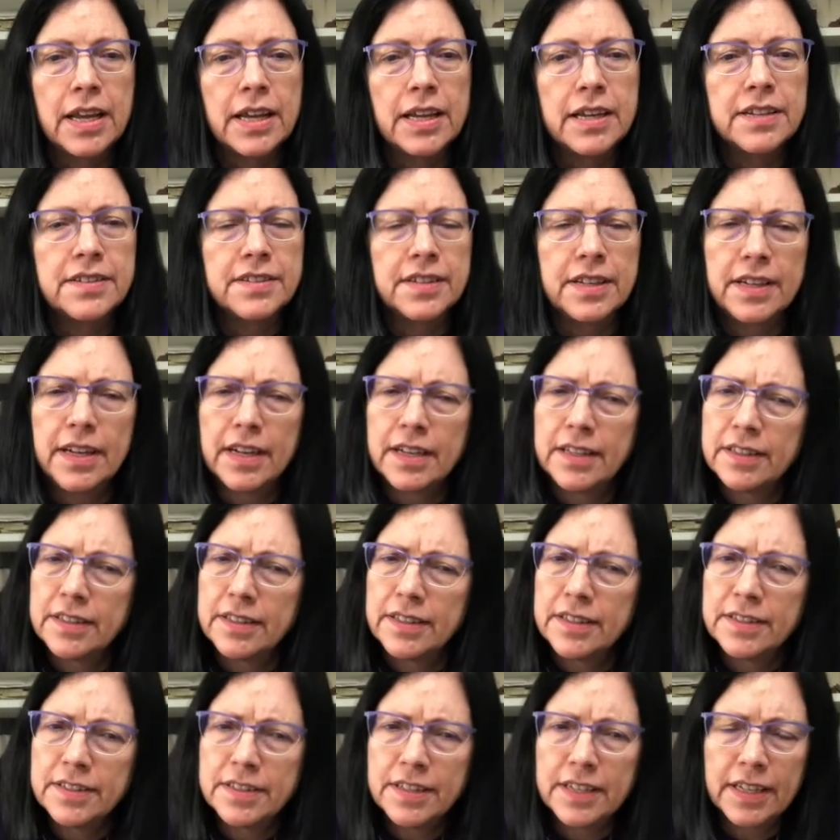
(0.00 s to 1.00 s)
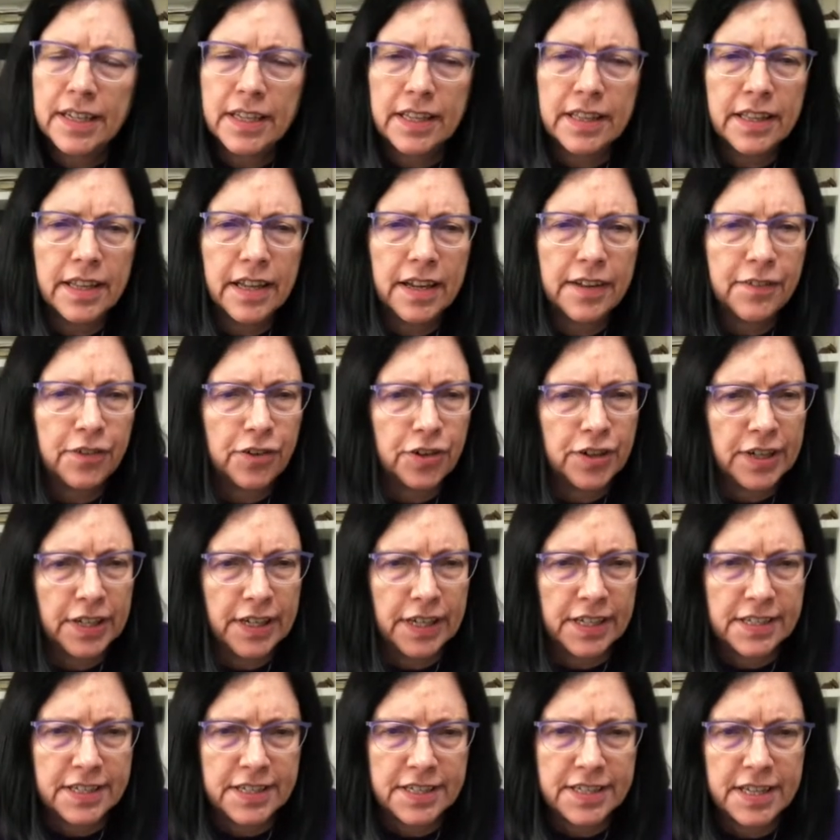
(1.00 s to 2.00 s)
is an artistic endeavor in
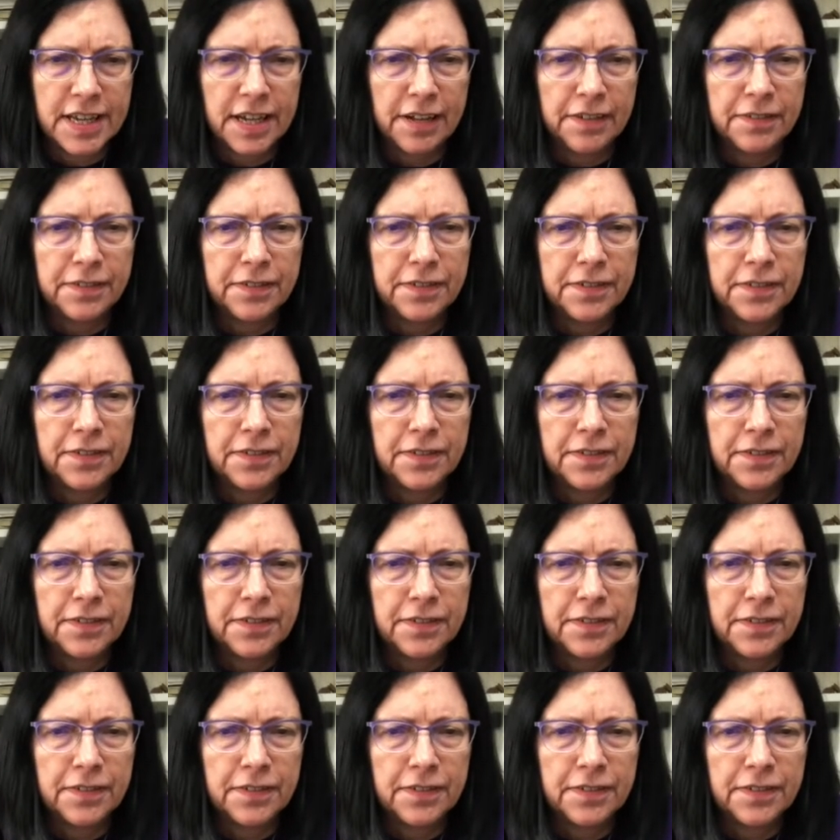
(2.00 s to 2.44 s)
itself.